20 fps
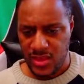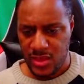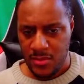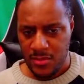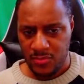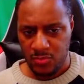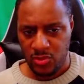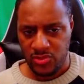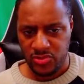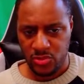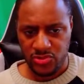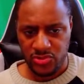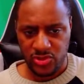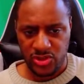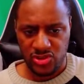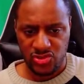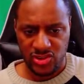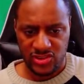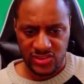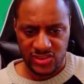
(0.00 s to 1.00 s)
What's also
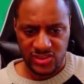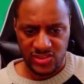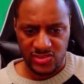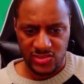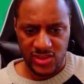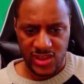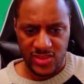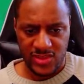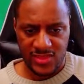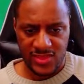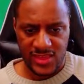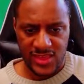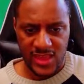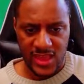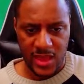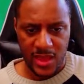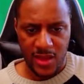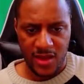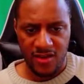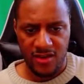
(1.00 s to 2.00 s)
interesting is you get the
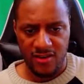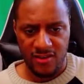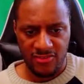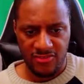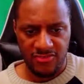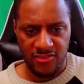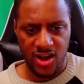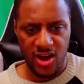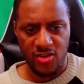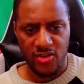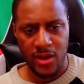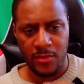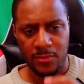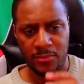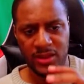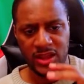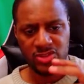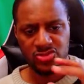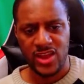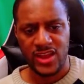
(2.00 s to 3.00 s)
Far Cry
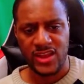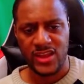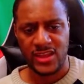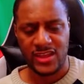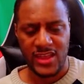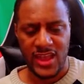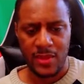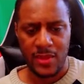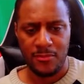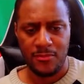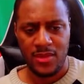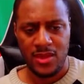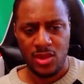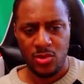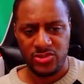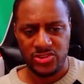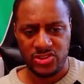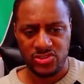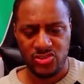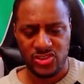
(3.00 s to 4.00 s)
Blood Dragon game.
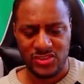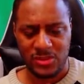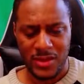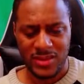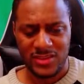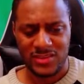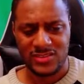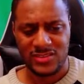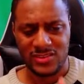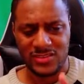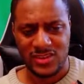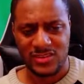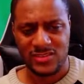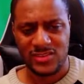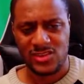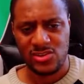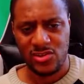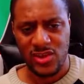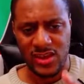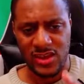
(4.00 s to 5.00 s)
What's interesting about this is it says that
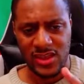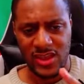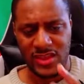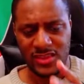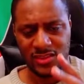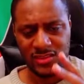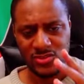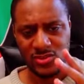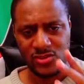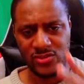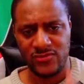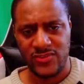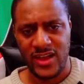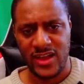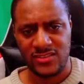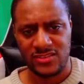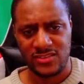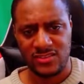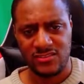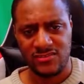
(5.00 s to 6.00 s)
you're going to get the
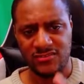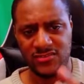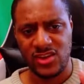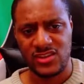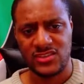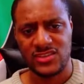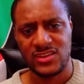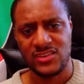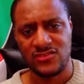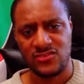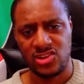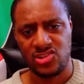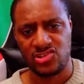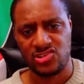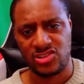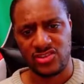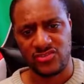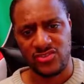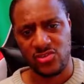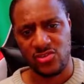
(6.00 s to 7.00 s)
2013 version
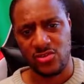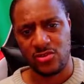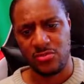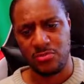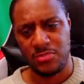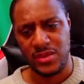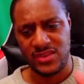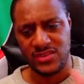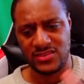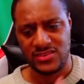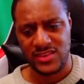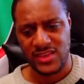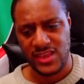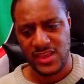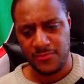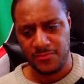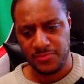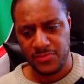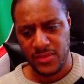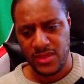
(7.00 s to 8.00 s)
if you're on
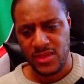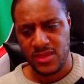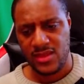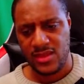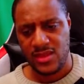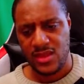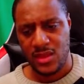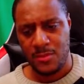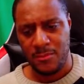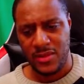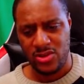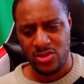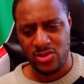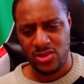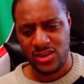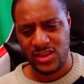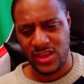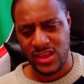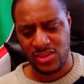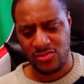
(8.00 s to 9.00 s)
PC, but you're going
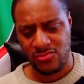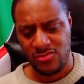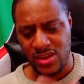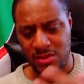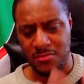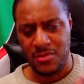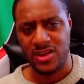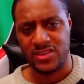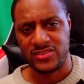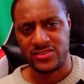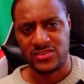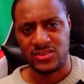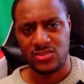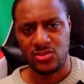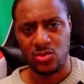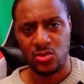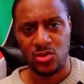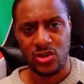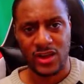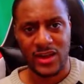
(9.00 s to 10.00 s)
to get the remastered
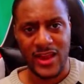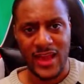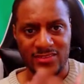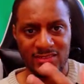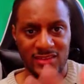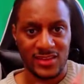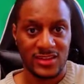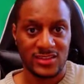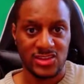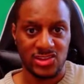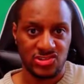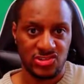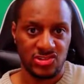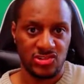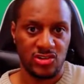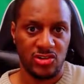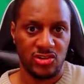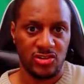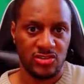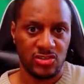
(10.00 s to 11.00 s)
or classic edition
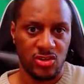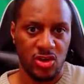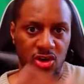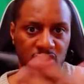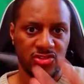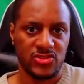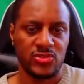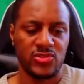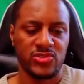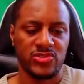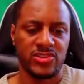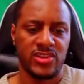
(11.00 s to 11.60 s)
on consoles.